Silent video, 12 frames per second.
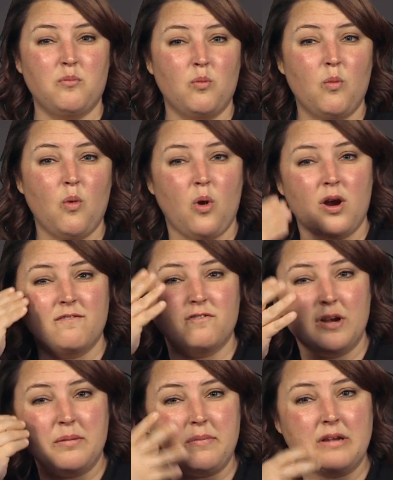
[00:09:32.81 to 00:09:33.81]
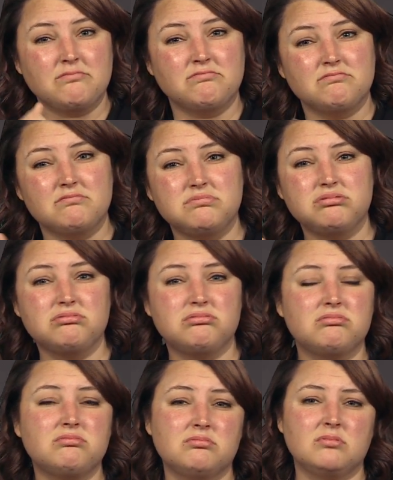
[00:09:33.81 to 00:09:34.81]
It's only showing me a little bit
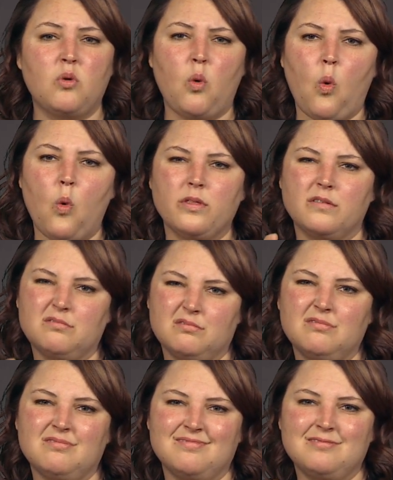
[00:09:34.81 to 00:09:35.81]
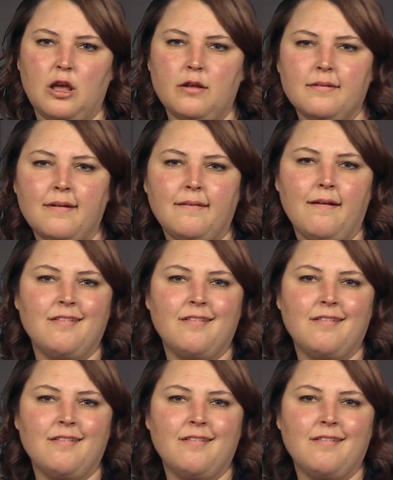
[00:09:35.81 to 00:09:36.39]
here, but it in fact contains